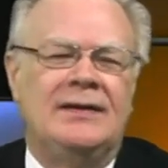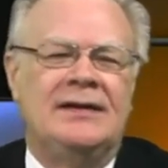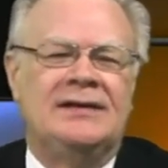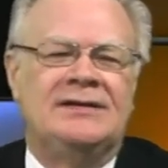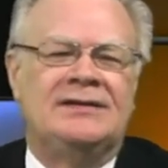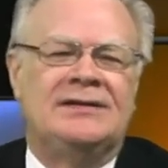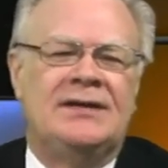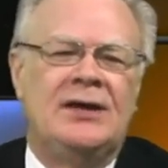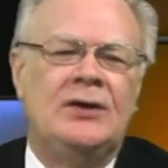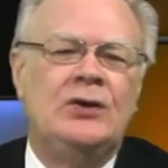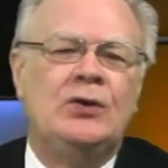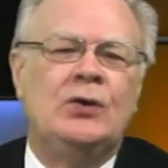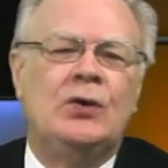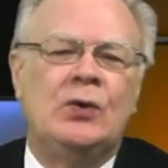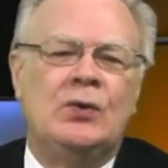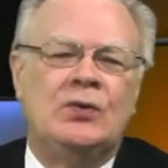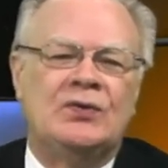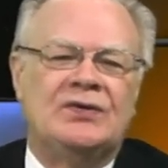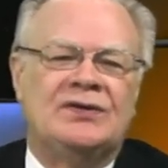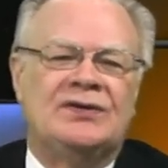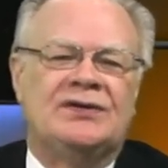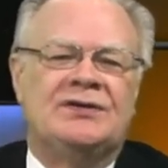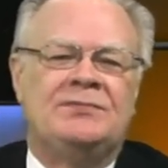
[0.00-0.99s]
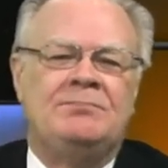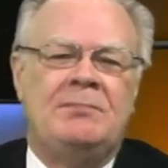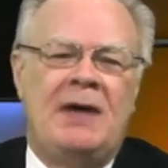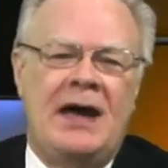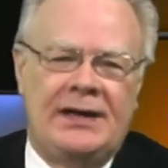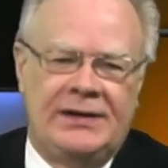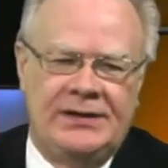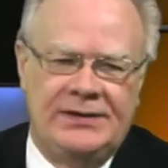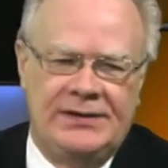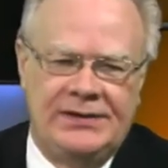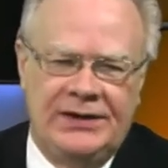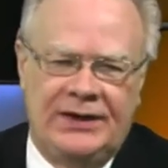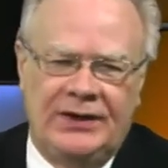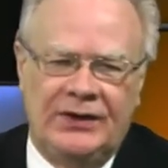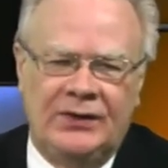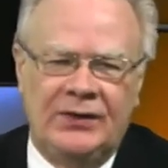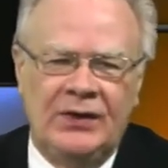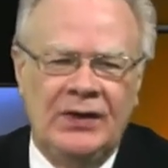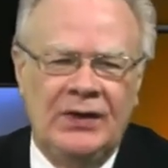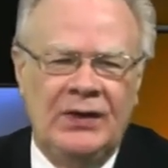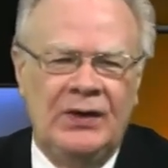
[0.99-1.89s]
their so-called smart ticket